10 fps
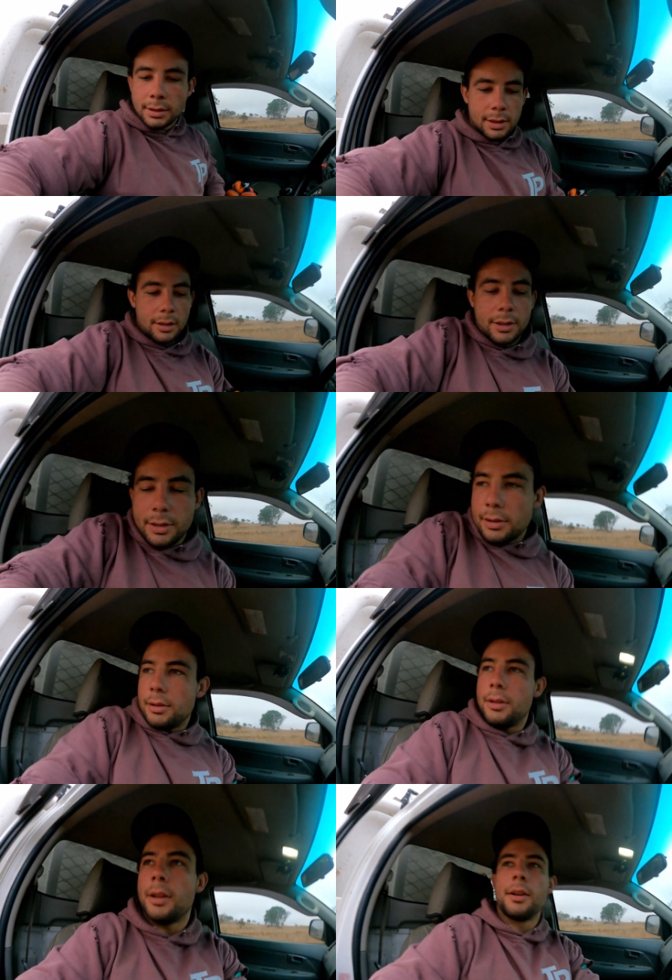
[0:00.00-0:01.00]
No, it's
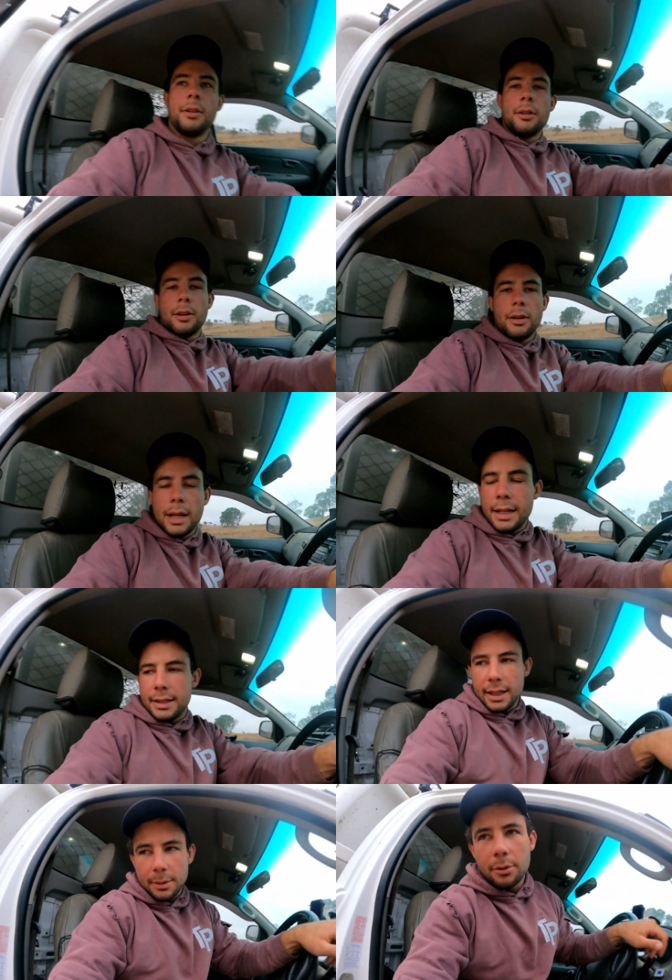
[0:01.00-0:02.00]
not a great
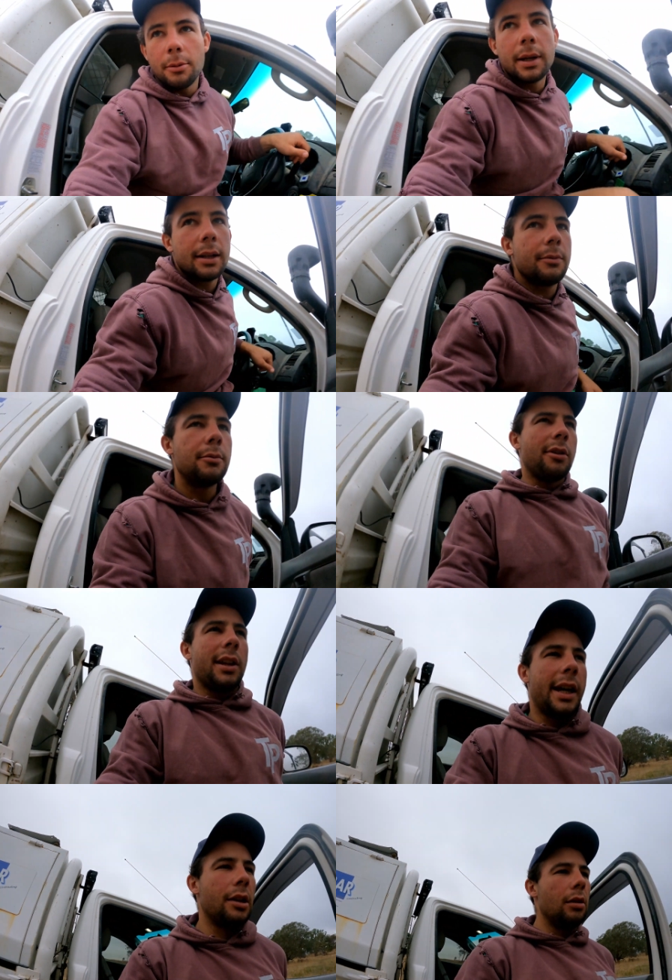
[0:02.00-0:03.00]
example, but
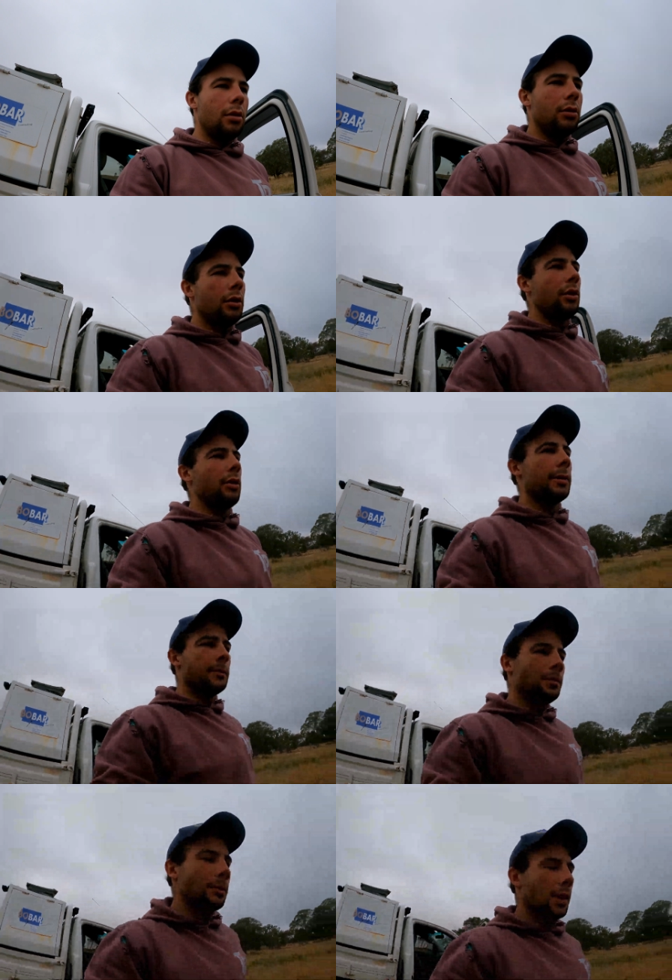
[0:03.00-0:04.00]
what cattle will do,
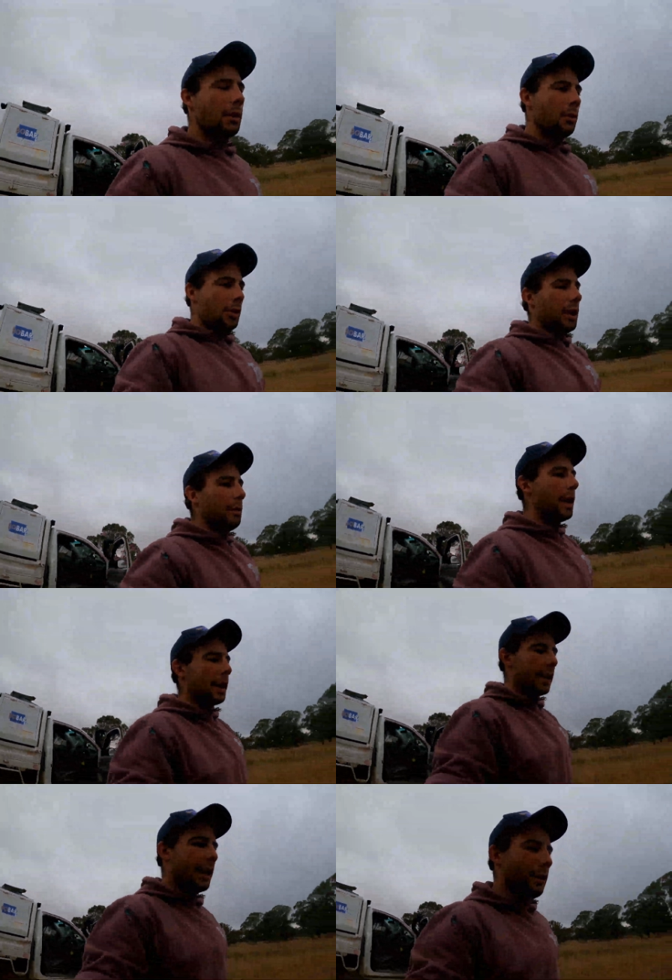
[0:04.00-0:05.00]
the good thing
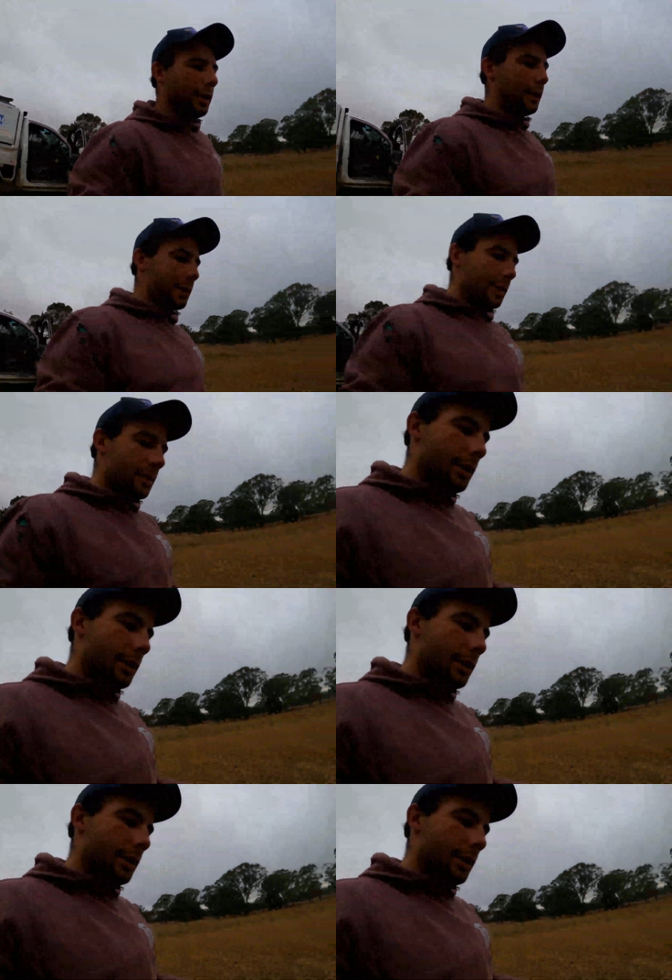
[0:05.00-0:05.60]
about cattle is